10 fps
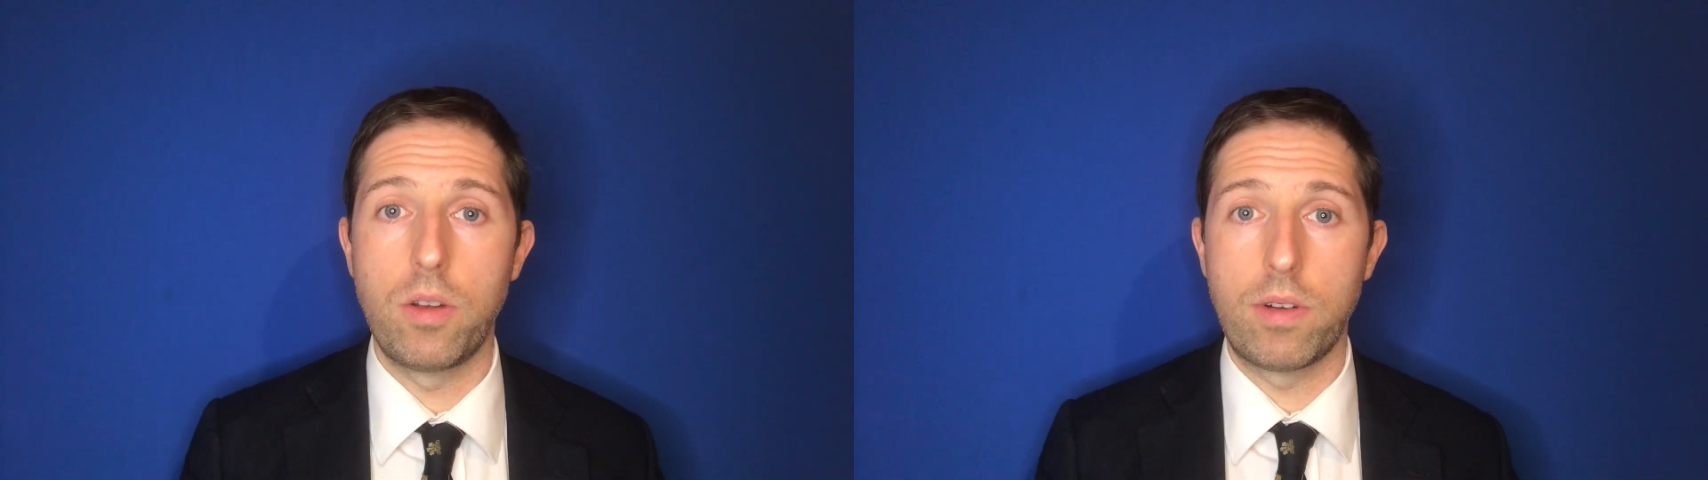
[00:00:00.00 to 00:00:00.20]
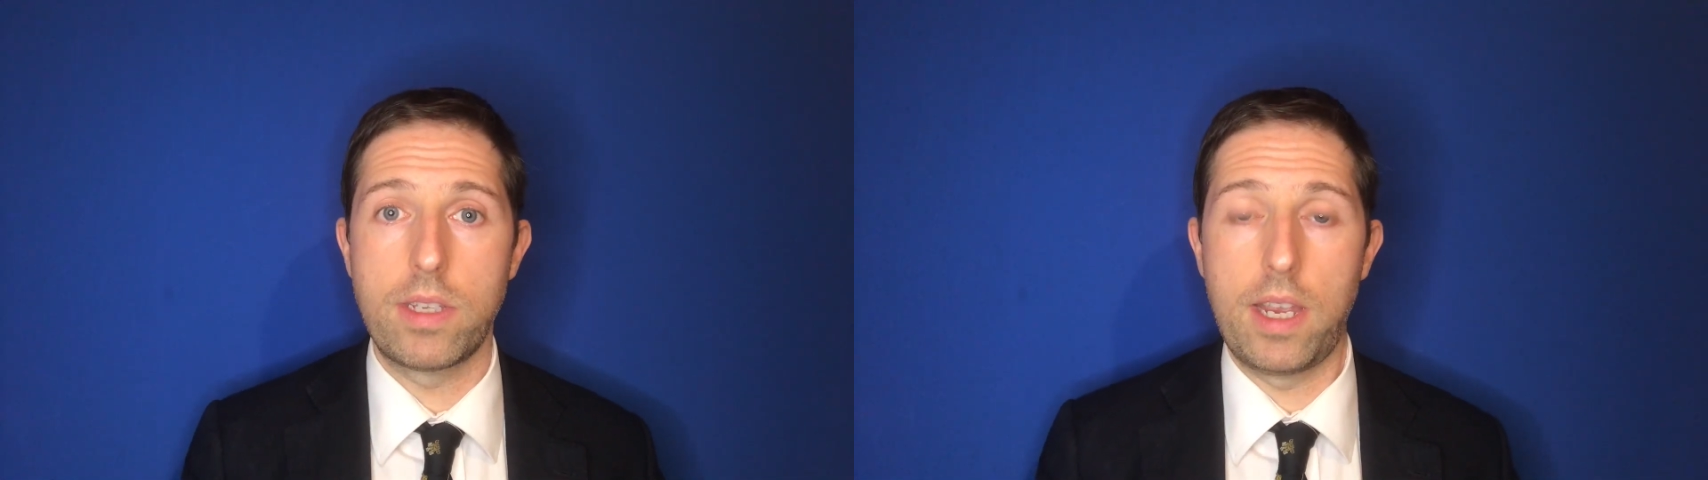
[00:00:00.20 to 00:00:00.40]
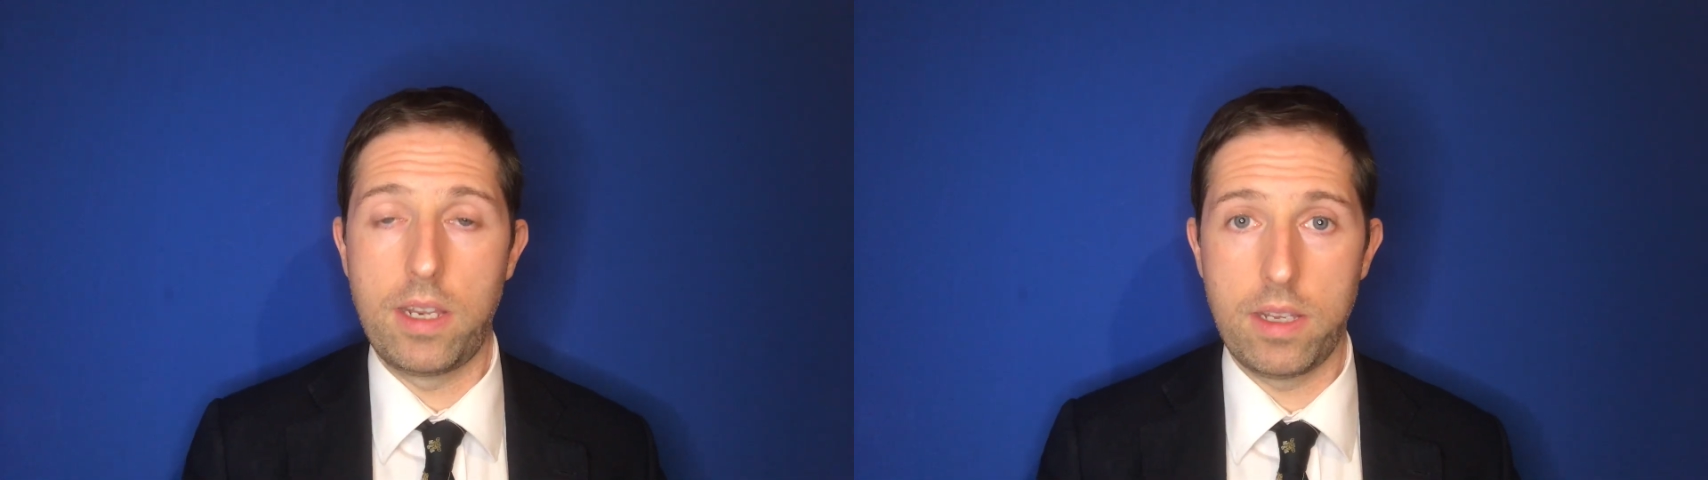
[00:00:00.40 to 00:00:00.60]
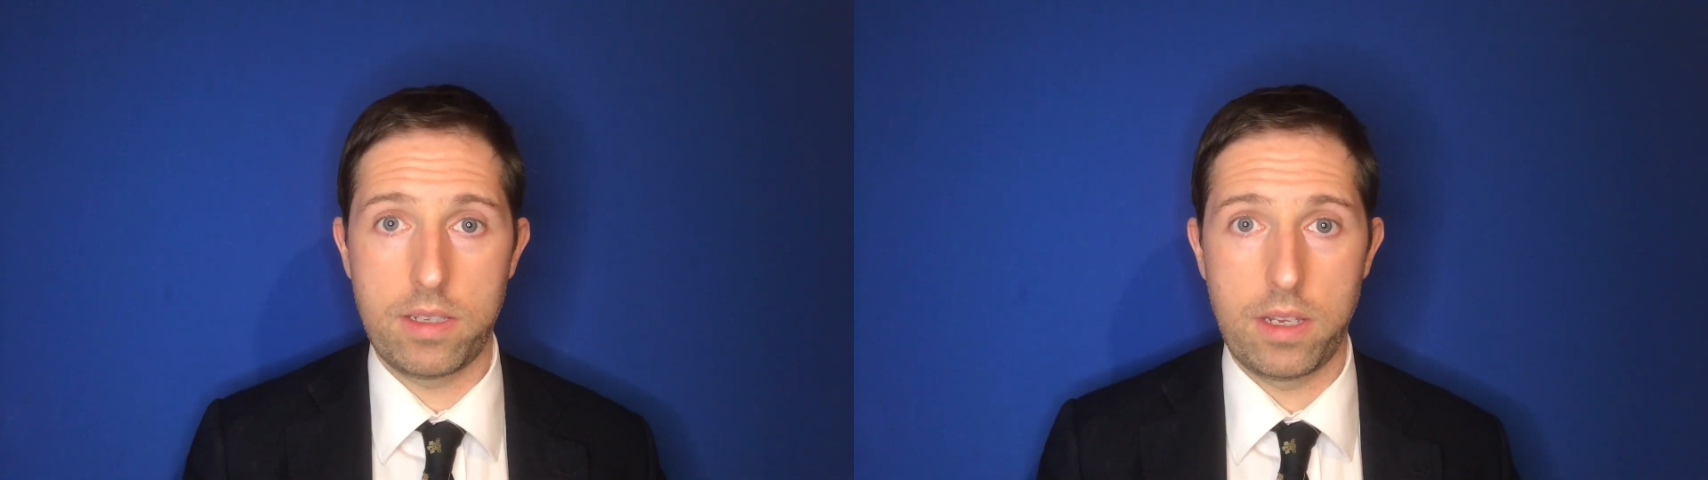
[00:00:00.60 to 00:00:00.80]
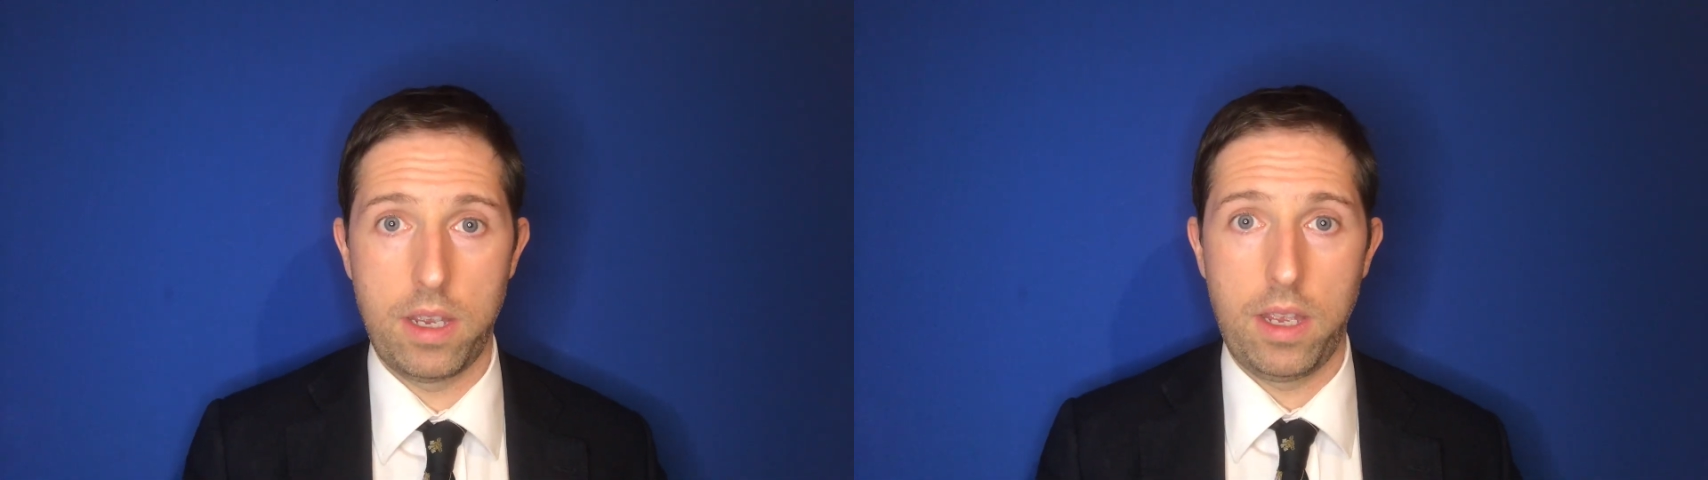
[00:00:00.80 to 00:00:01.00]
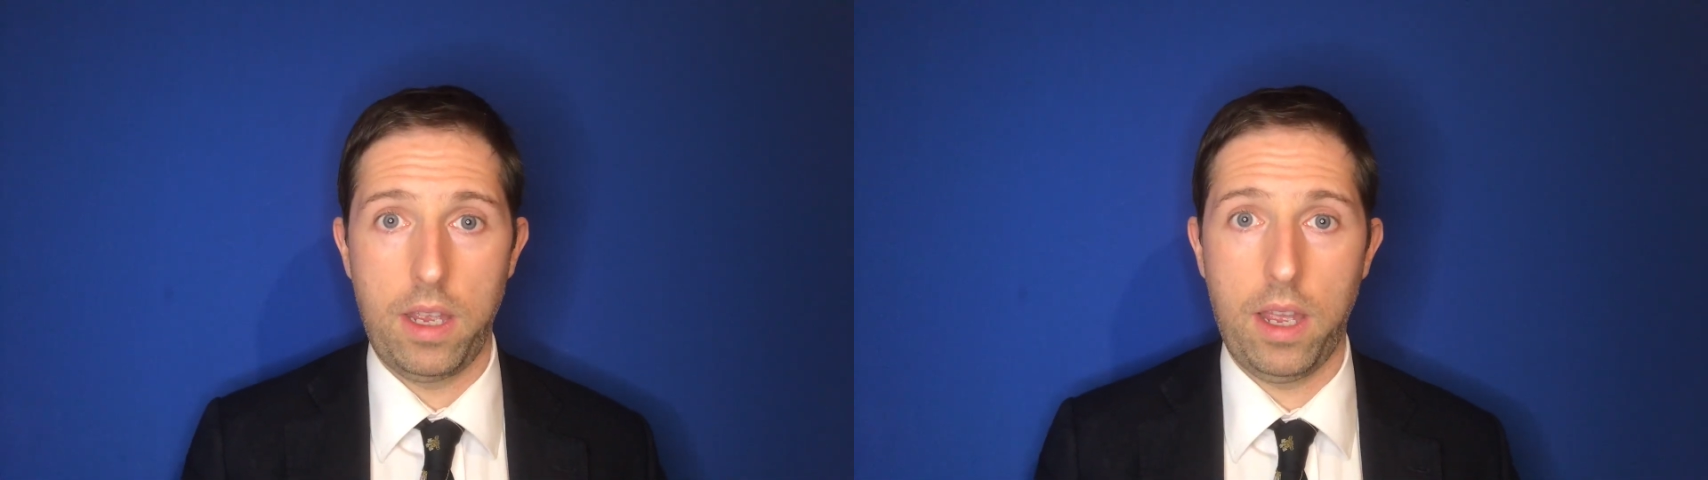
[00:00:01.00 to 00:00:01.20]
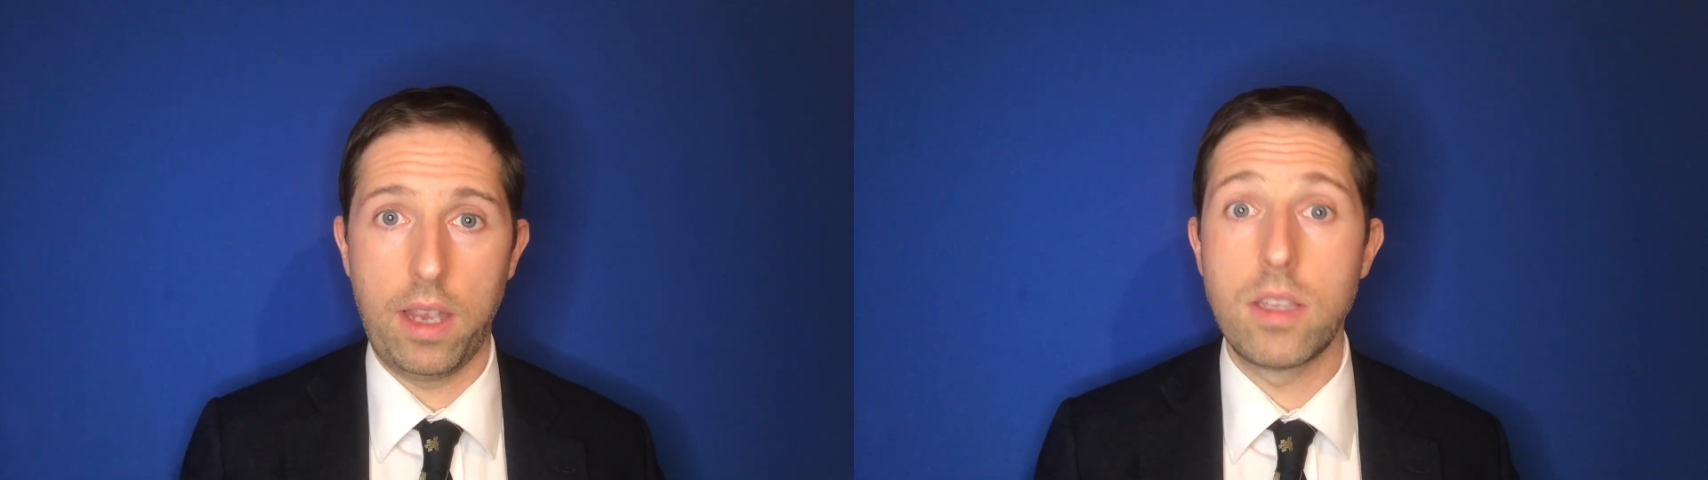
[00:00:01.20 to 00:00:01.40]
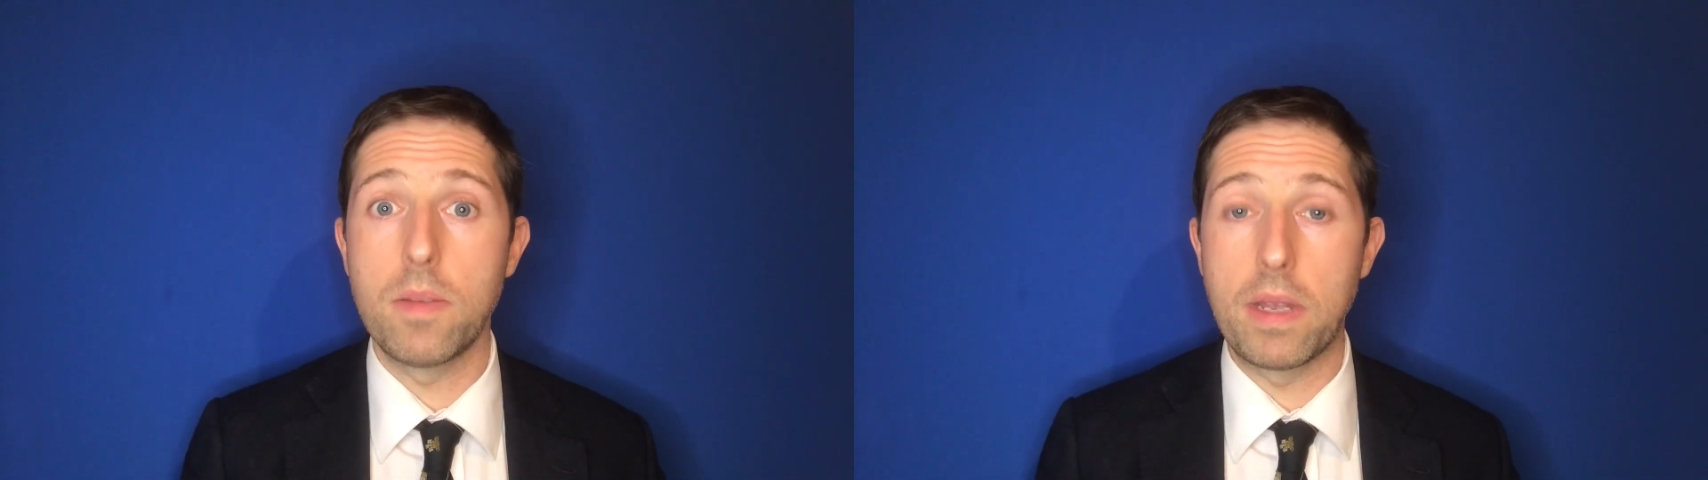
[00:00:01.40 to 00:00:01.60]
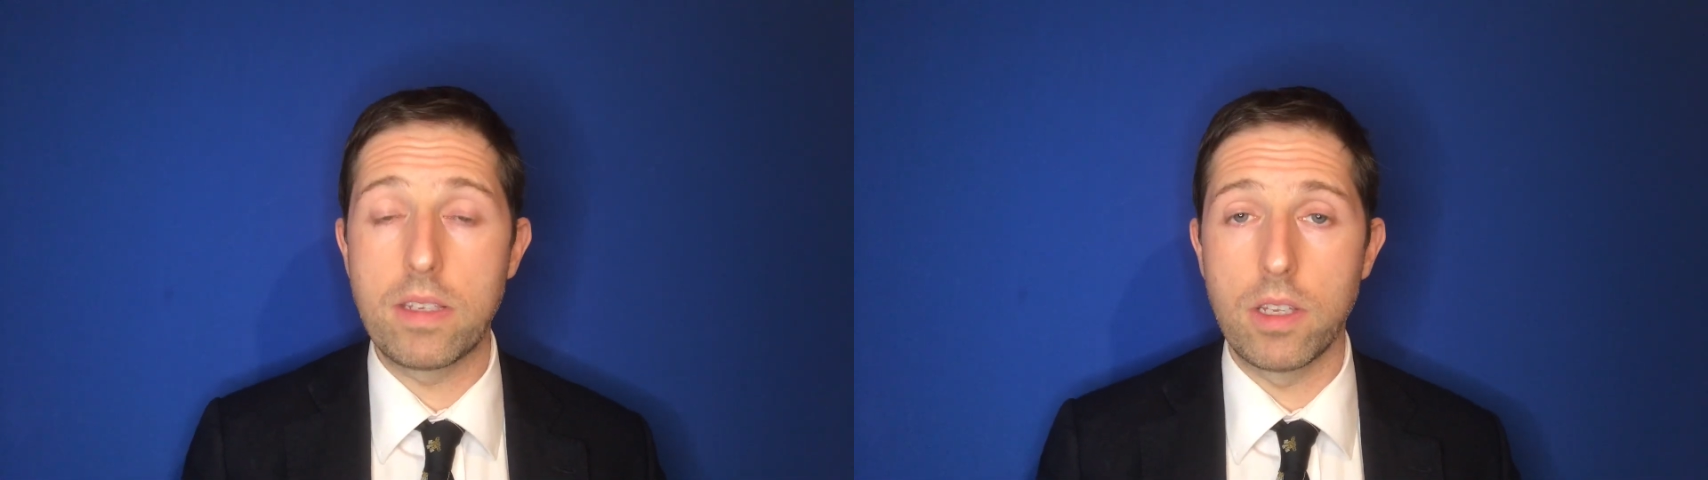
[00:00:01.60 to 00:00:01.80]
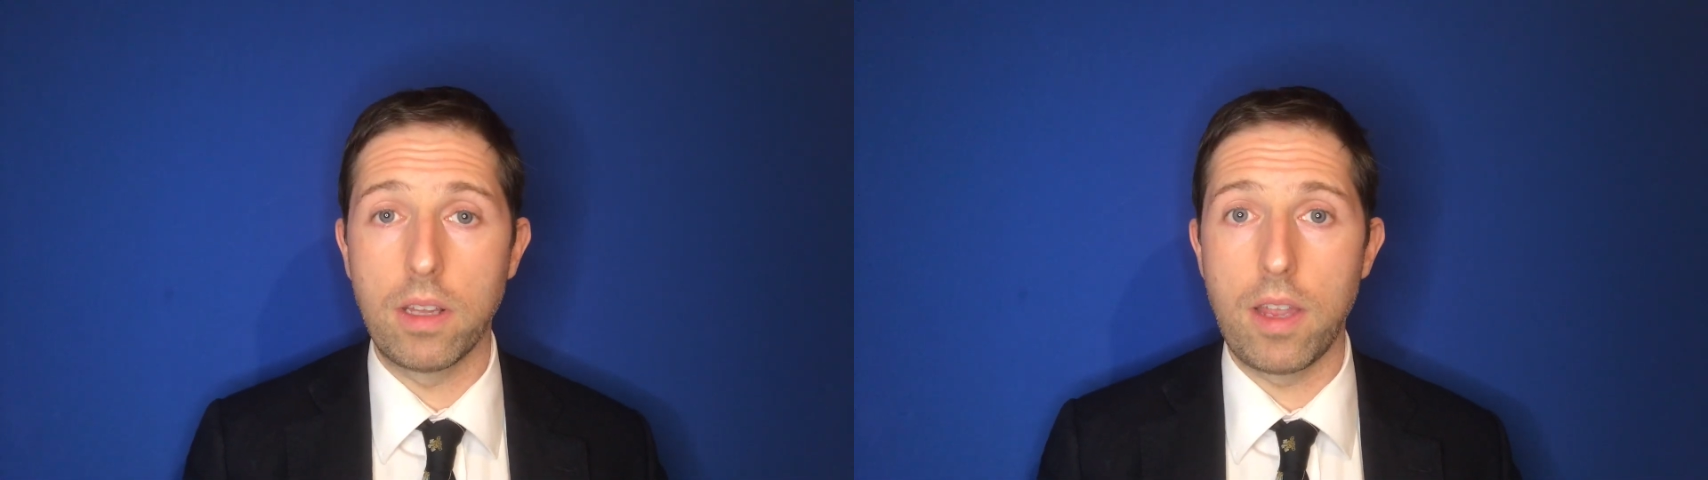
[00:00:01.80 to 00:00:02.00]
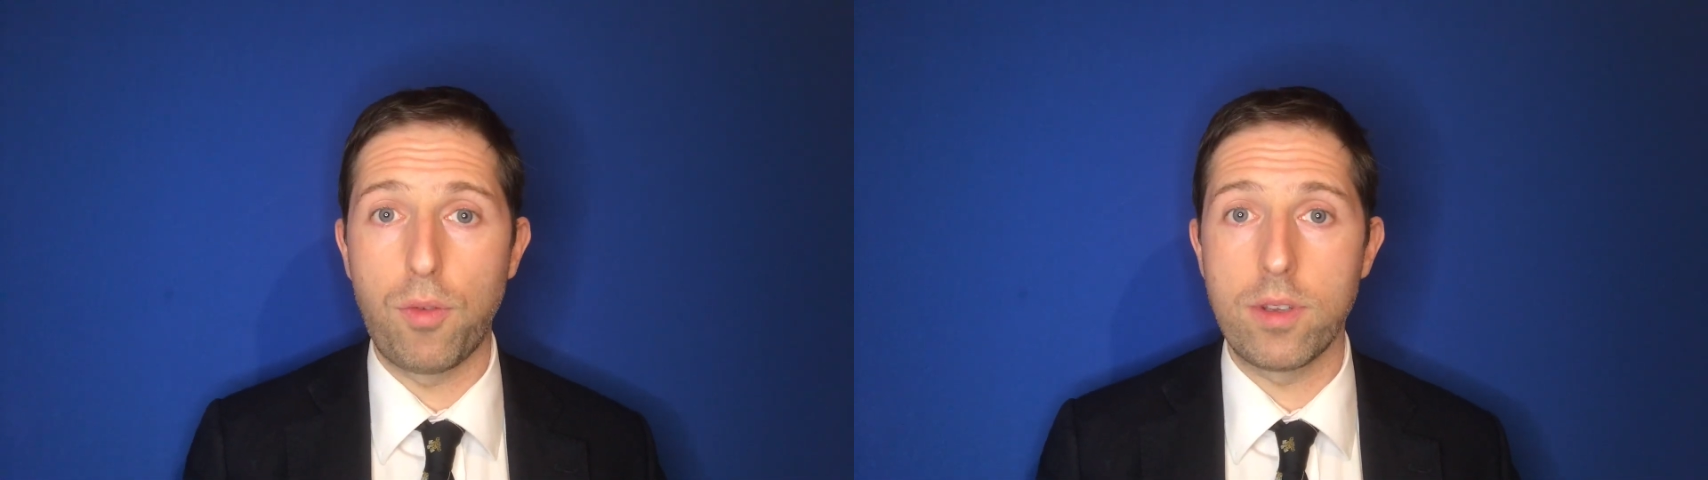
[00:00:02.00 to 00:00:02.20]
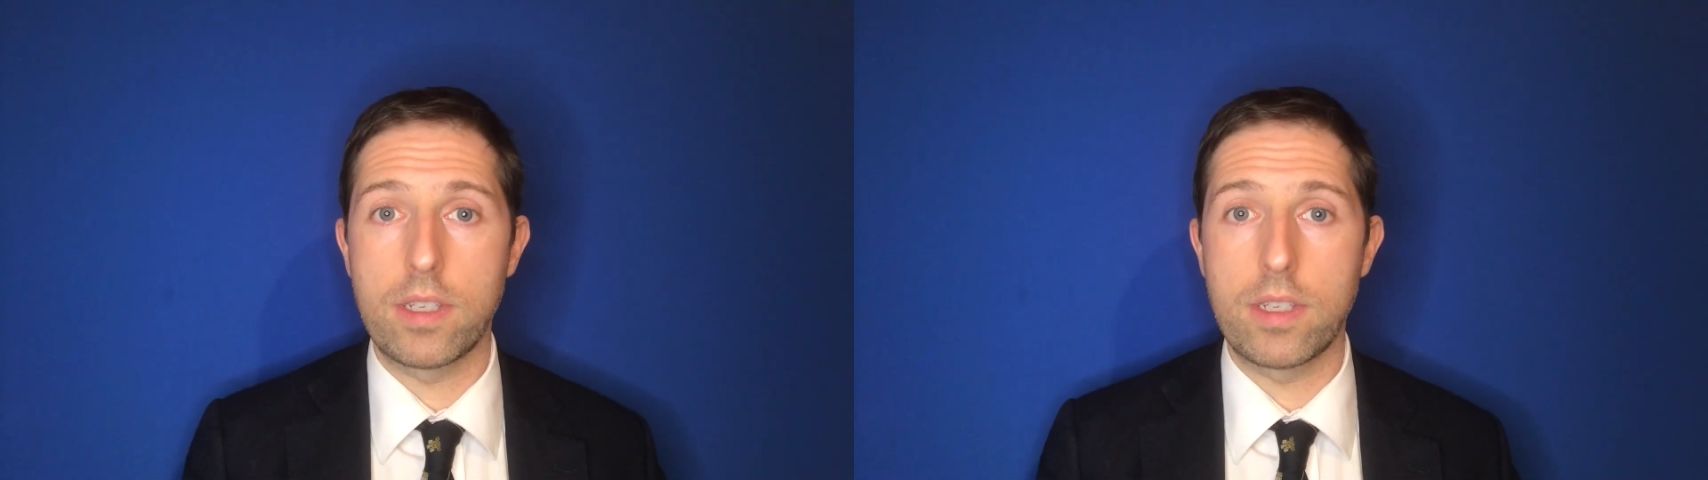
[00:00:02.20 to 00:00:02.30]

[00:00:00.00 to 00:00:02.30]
your retainers intermittently for